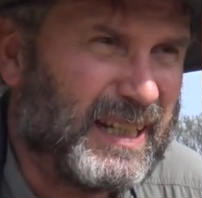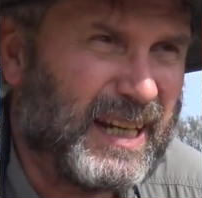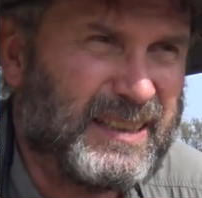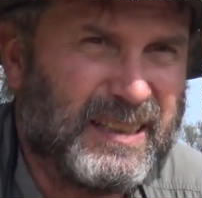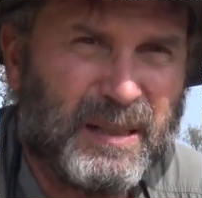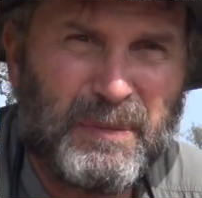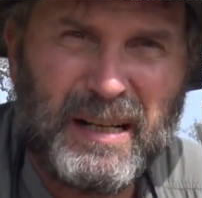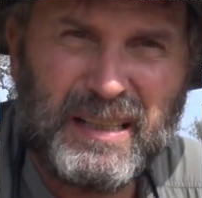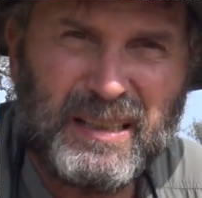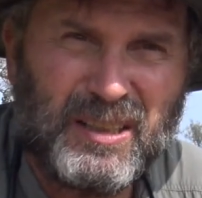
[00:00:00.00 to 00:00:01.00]
Nice thing
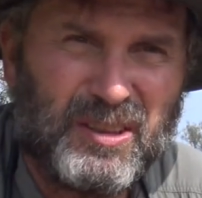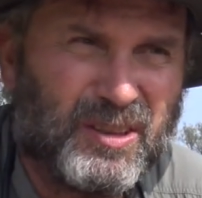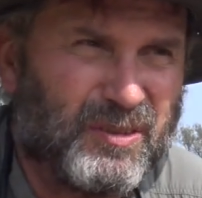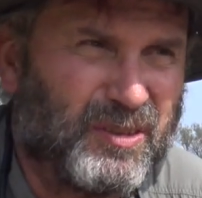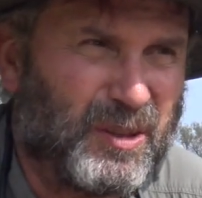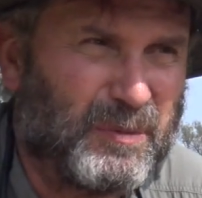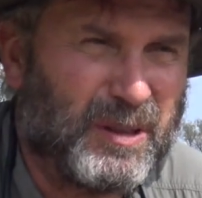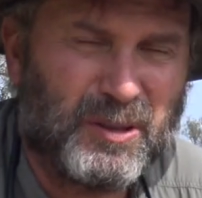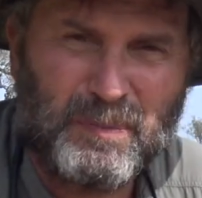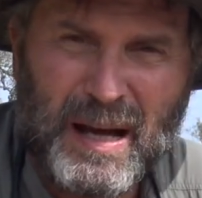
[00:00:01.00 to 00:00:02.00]
about it is, if some of
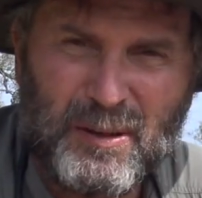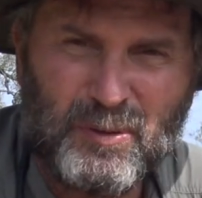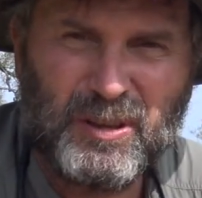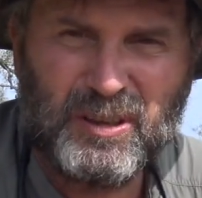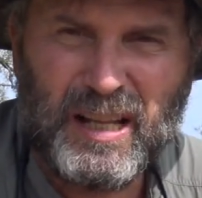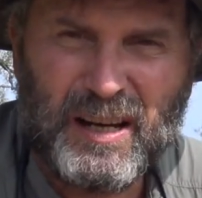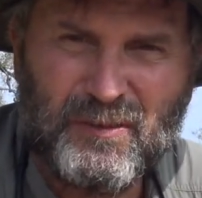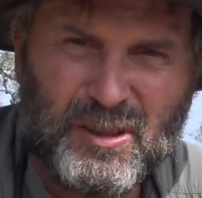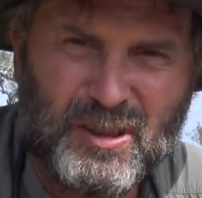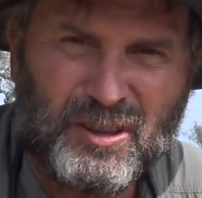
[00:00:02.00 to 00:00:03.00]
the spots where there's a lot of
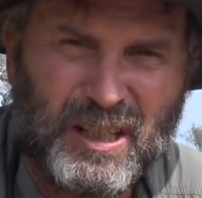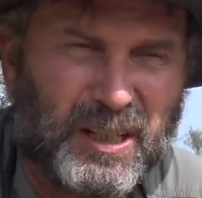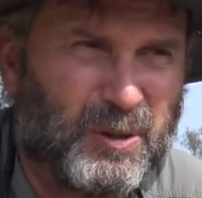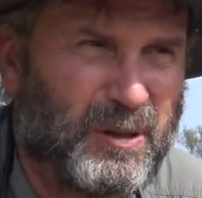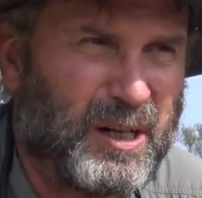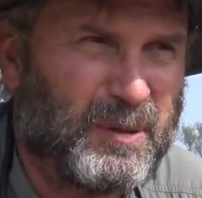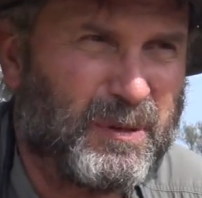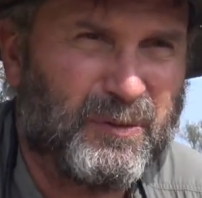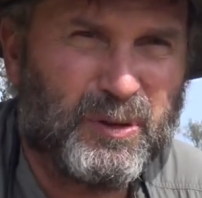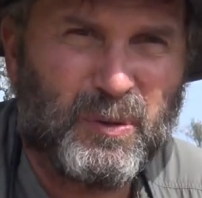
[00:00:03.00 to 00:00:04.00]
fish, it's kind of crowded.
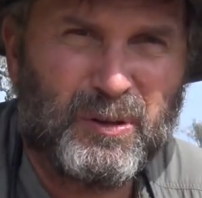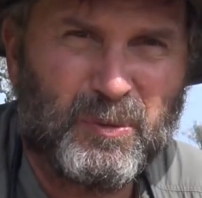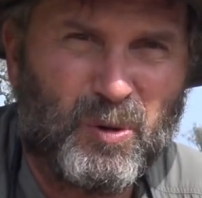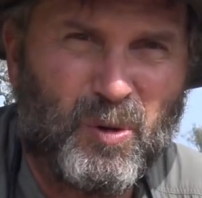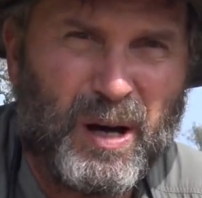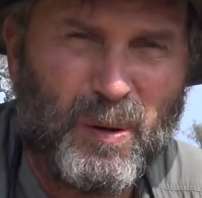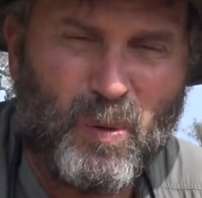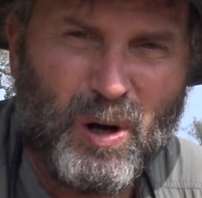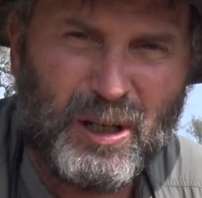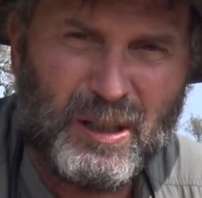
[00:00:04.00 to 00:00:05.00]
But if you want some quiet
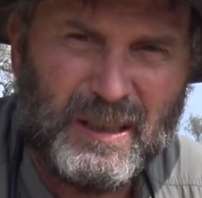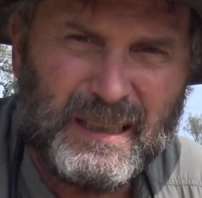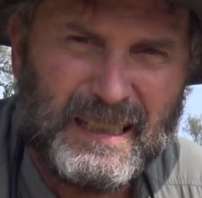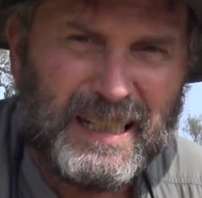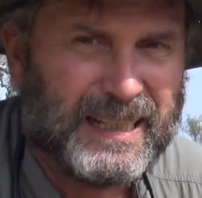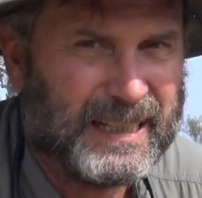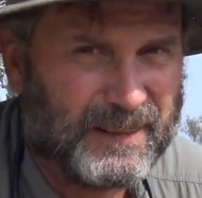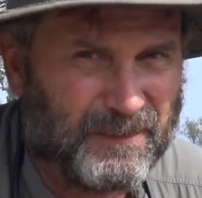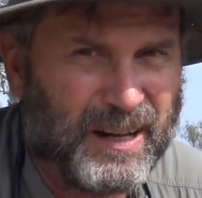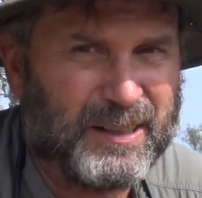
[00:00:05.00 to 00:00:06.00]
water, you
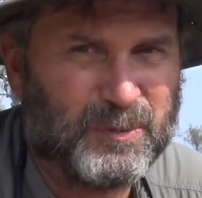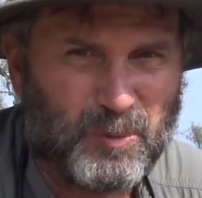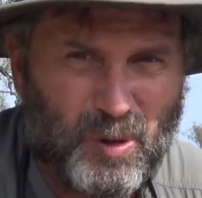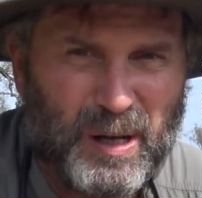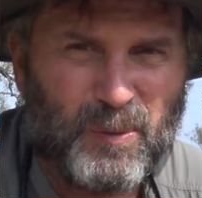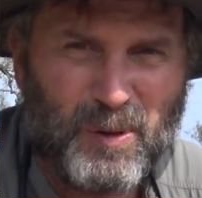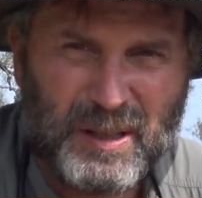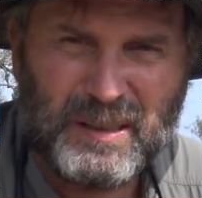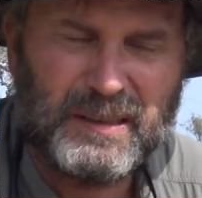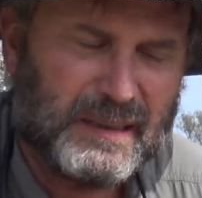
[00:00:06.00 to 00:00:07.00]
can find some quiet
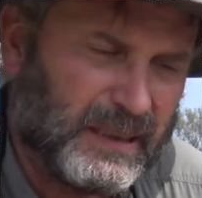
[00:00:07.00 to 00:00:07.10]
water.